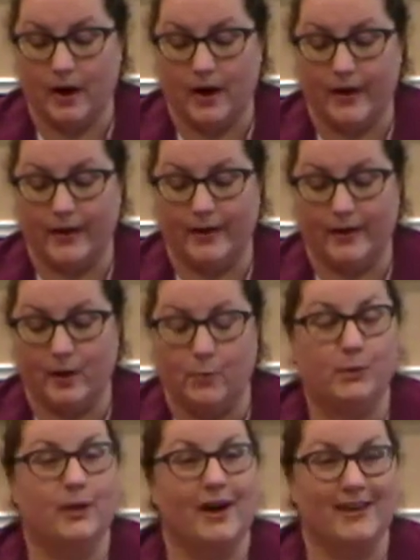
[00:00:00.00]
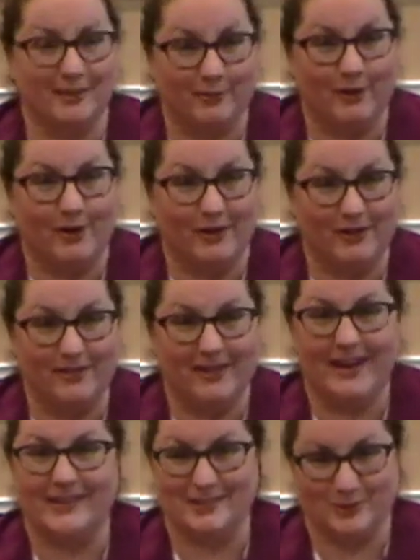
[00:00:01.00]
I apply the law
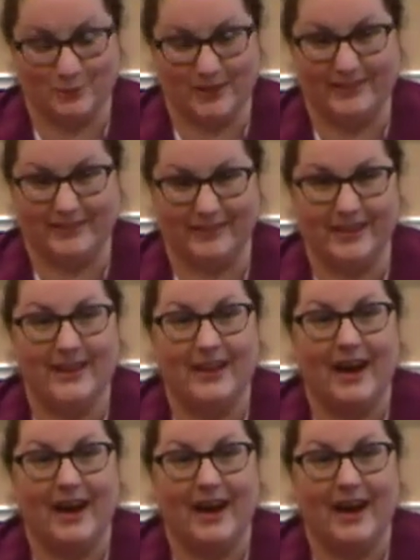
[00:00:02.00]
as it's written,